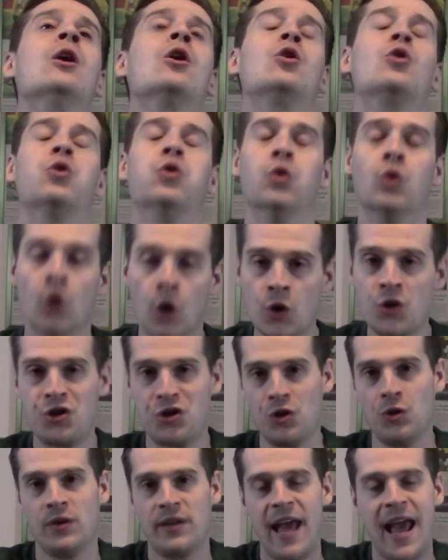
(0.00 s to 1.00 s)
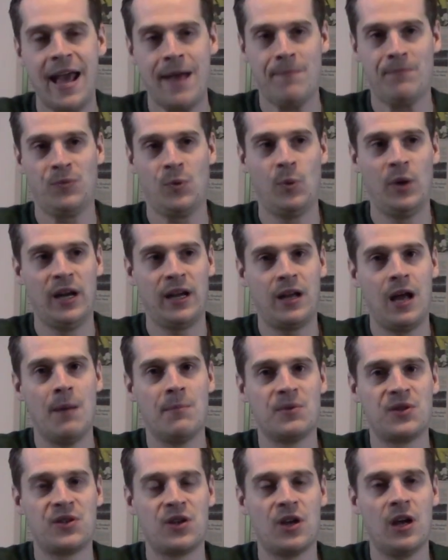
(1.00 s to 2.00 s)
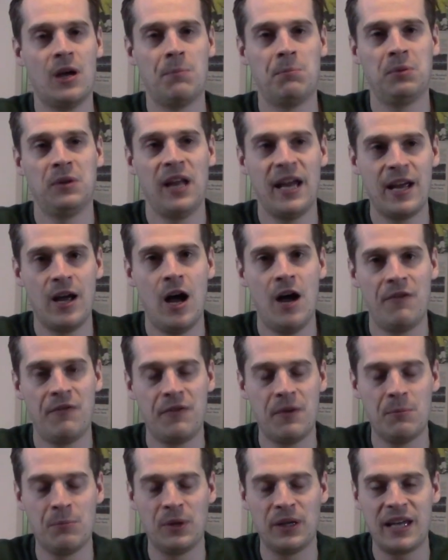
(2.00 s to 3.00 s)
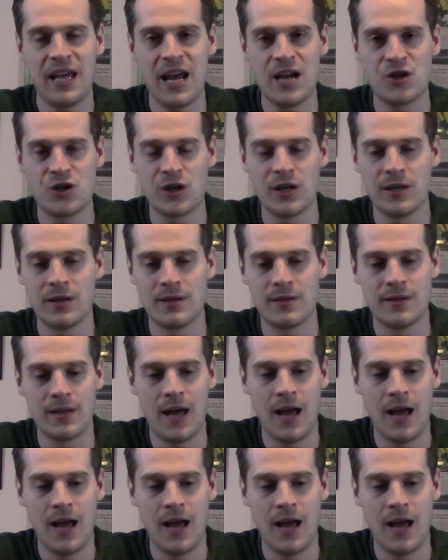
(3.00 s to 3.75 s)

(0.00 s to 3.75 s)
crucial game when it comes to playoff implications,